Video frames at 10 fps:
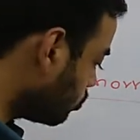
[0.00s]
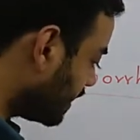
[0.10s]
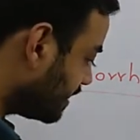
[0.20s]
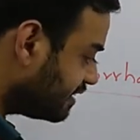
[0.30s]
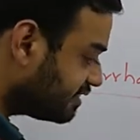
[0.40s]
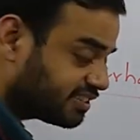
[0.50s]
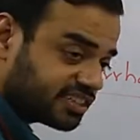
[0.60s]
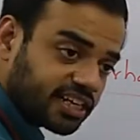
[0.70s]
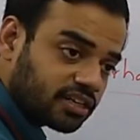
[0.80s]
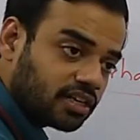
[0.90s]
to get this
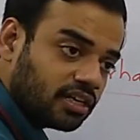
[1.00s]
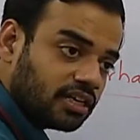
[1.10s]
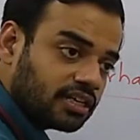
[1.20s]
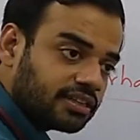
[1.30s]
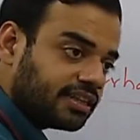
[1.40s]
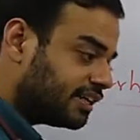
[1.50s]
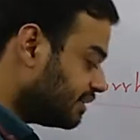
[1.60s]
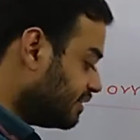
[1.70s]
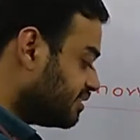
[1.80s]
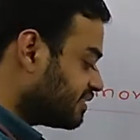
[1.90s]
checked,
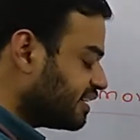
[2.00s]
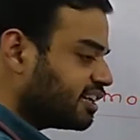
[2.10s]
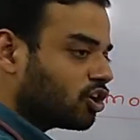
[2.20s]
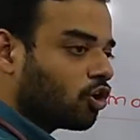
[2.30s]
then this can